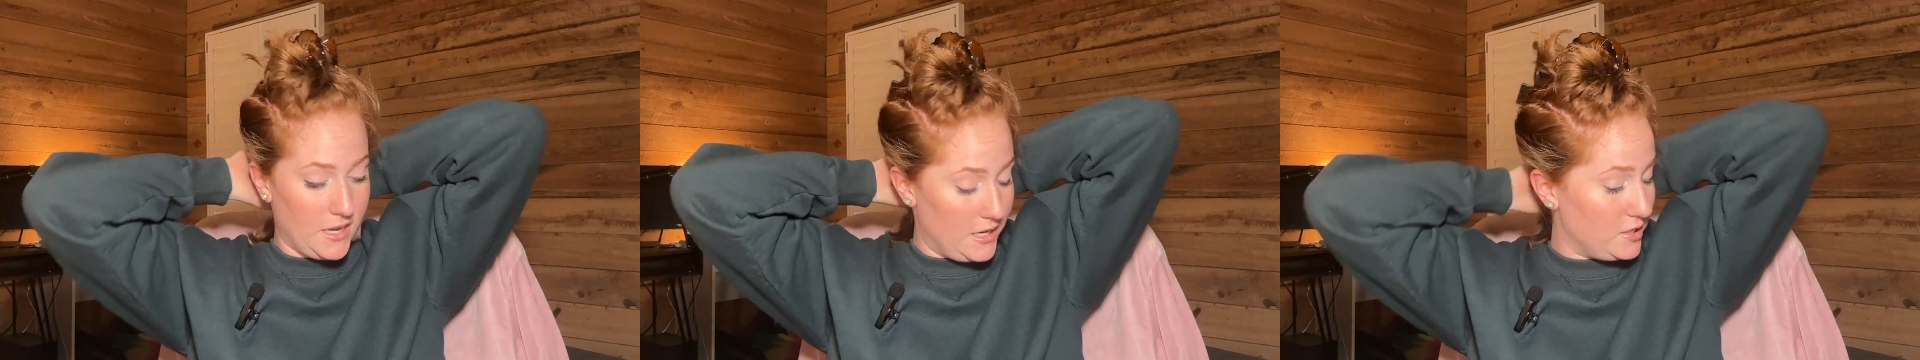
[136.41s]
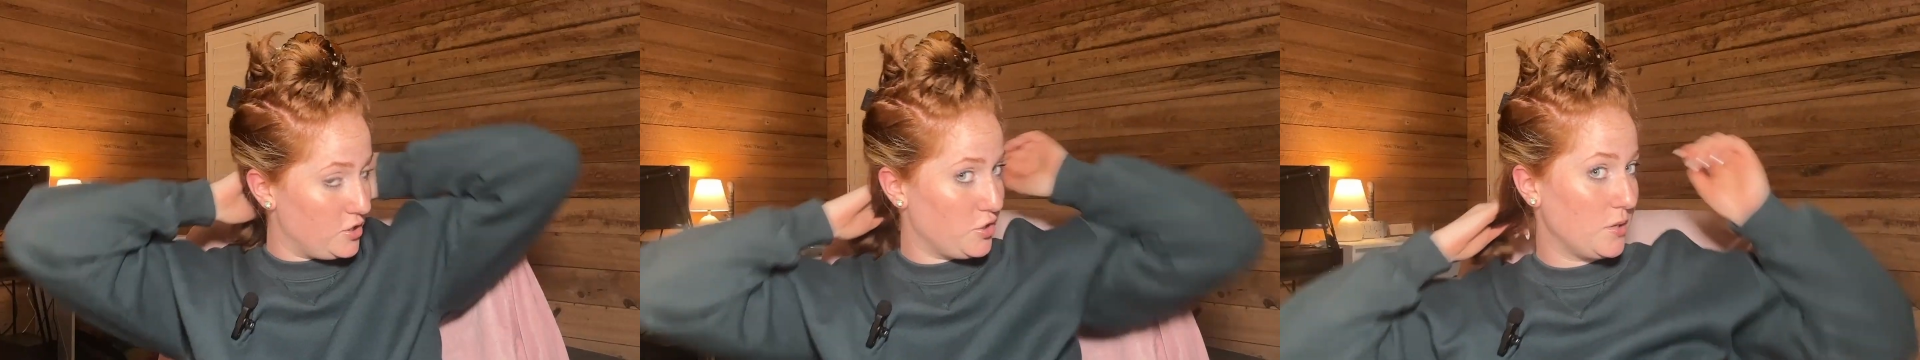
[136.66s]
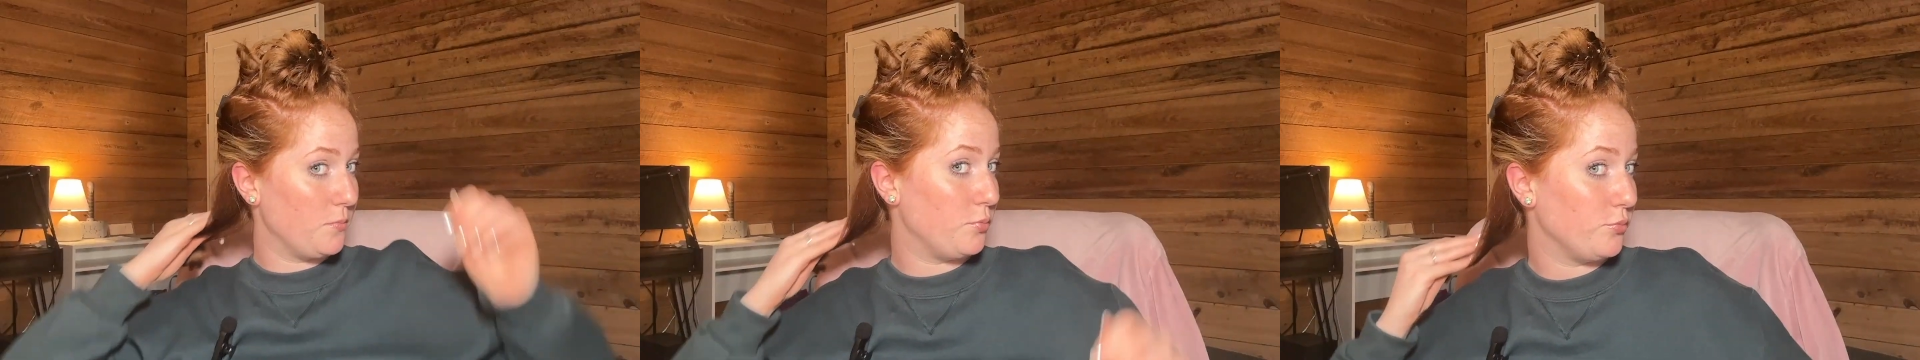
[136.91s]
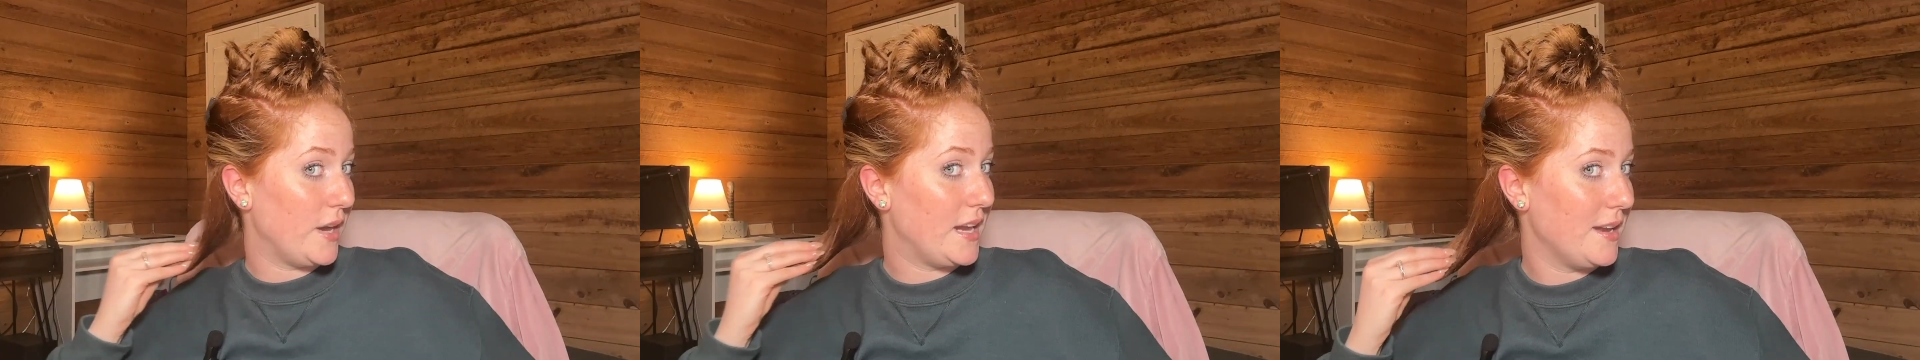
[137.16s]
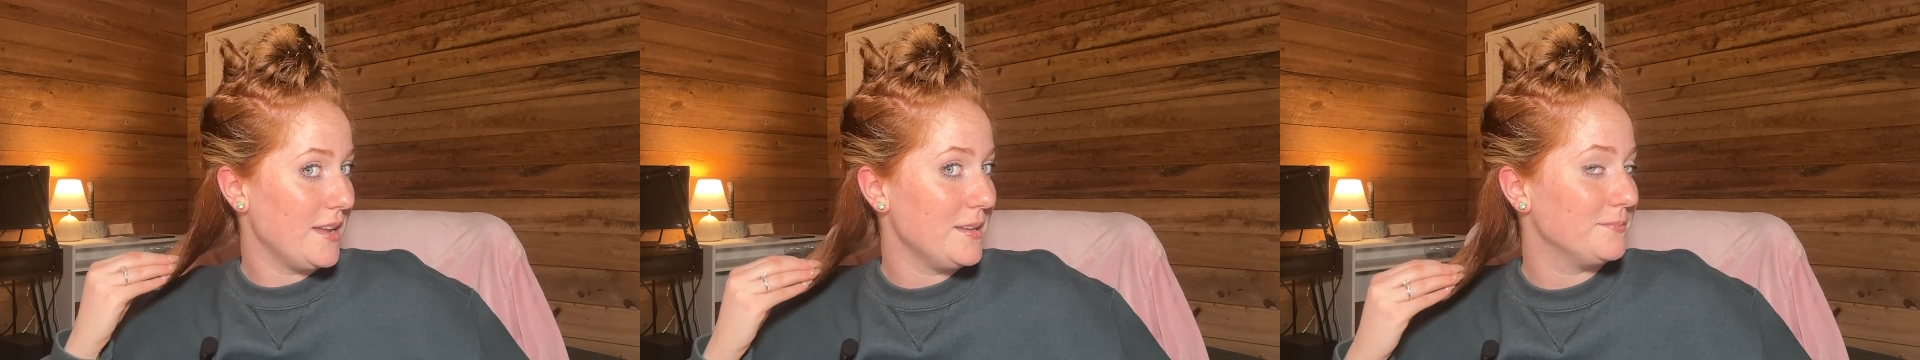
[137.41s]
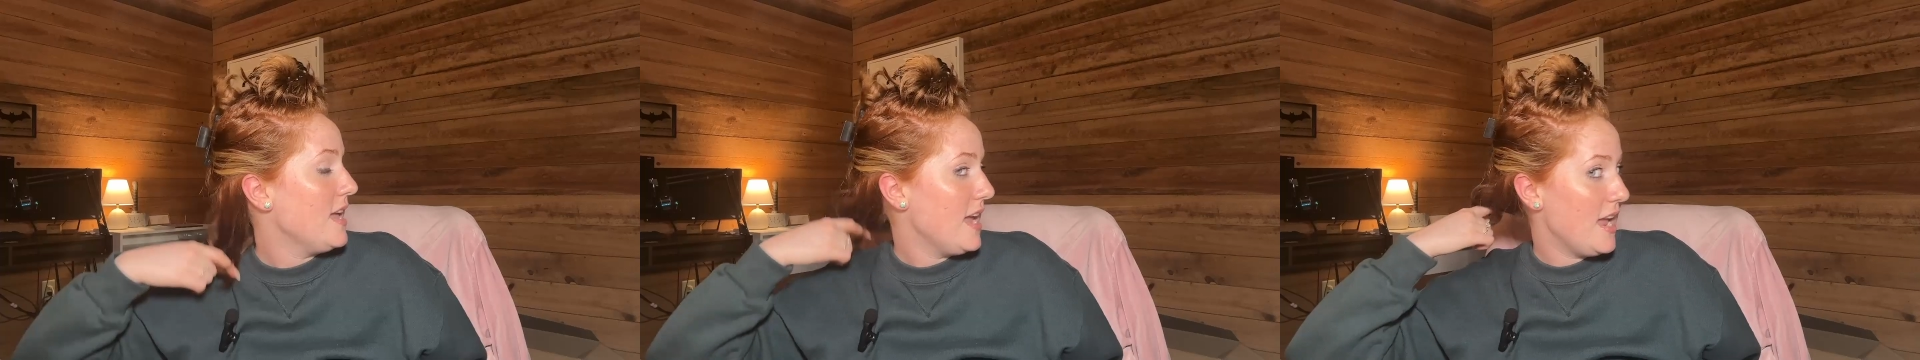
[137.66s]
is you can braid
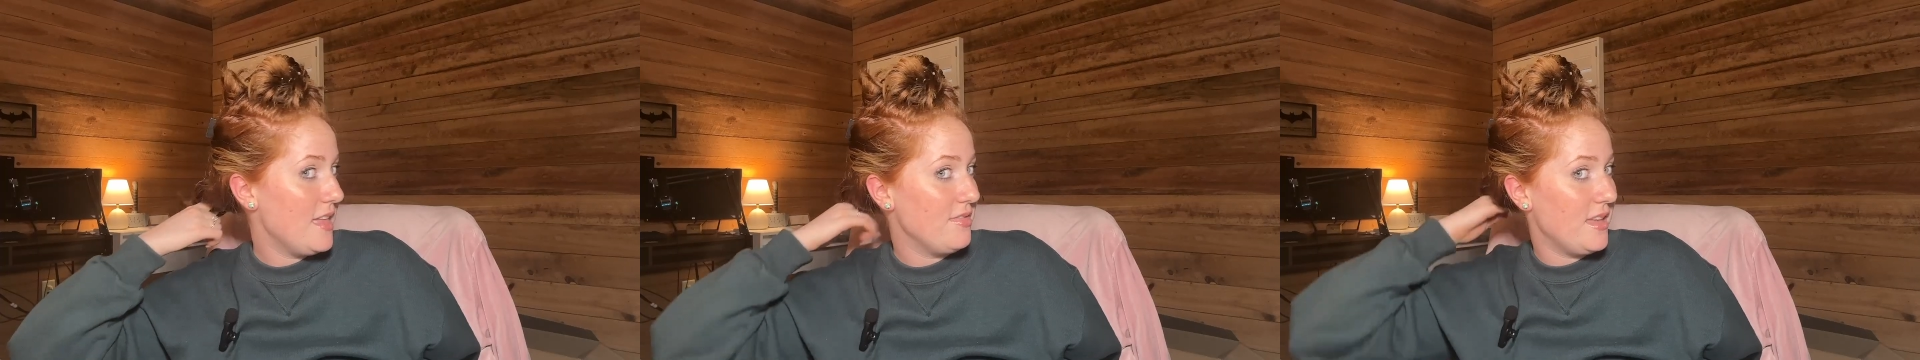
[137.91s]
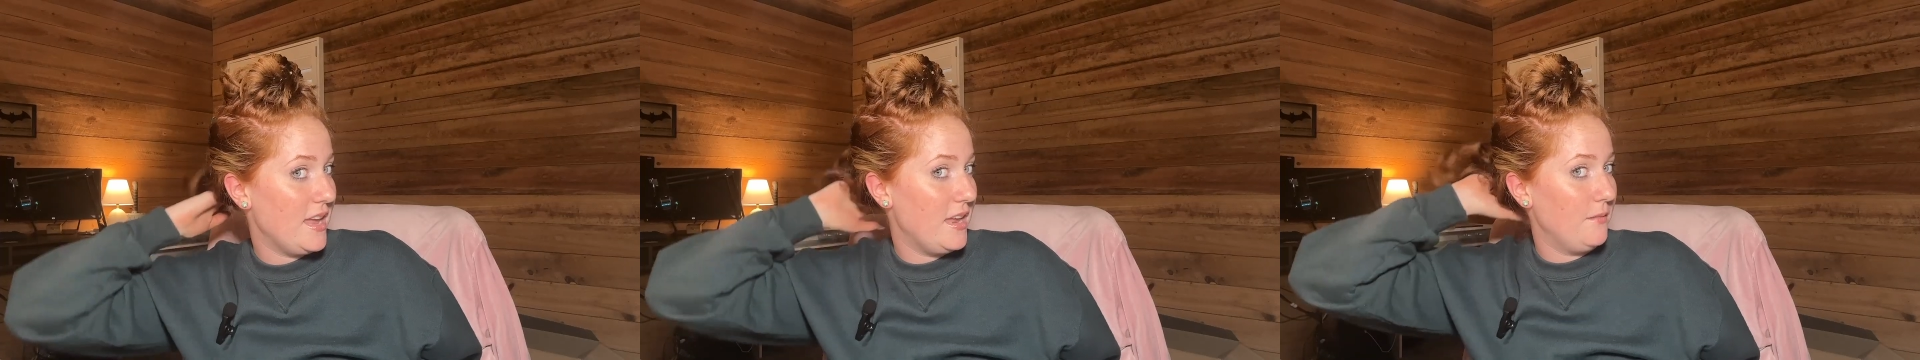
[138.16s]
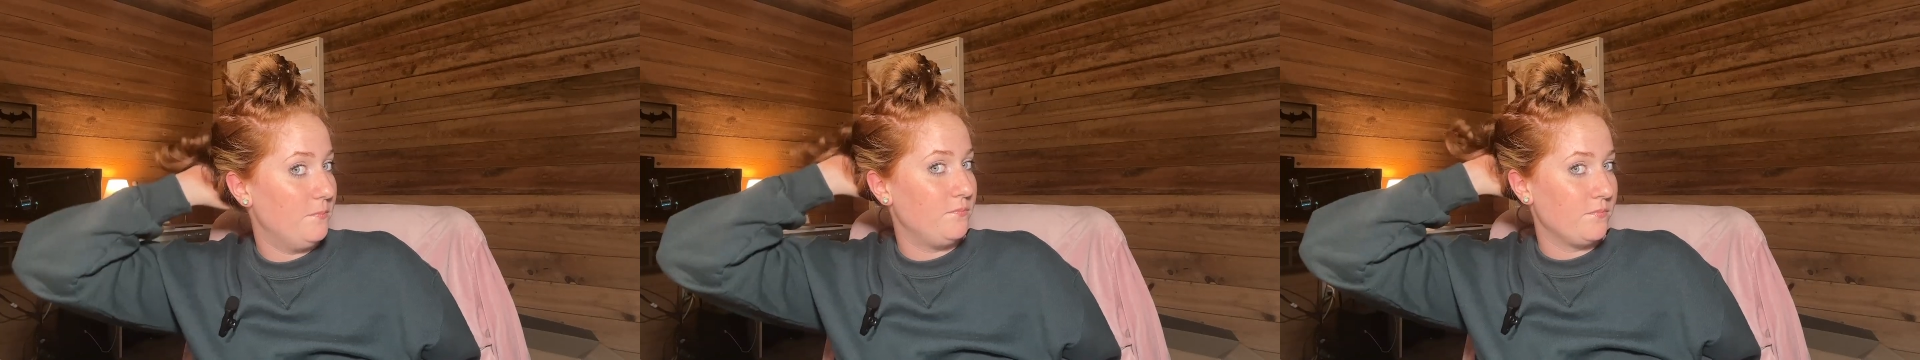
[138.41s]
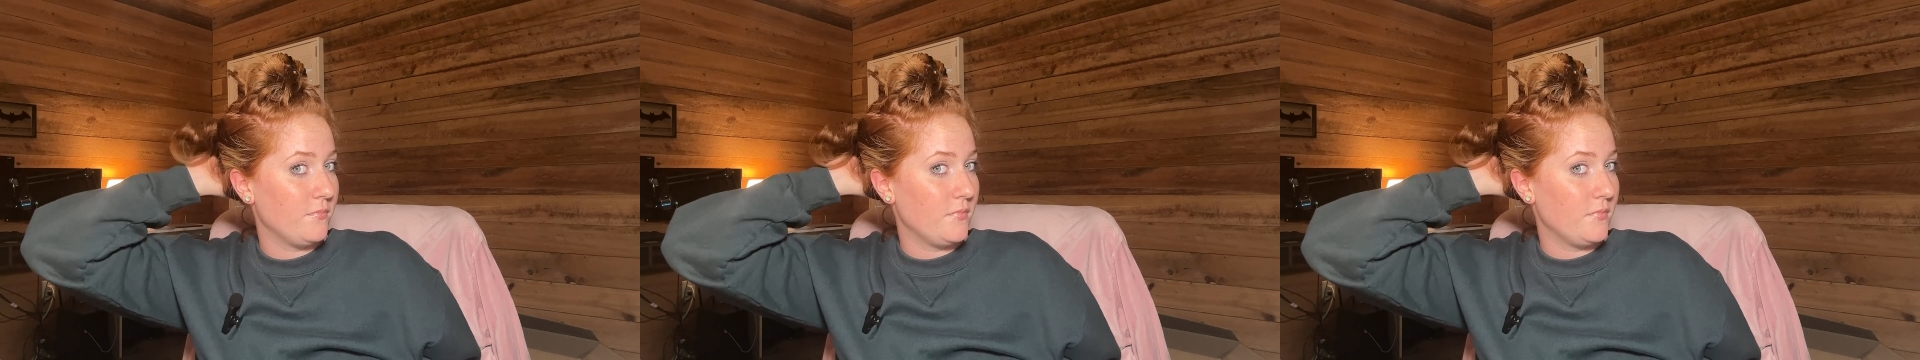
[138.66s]
it, and then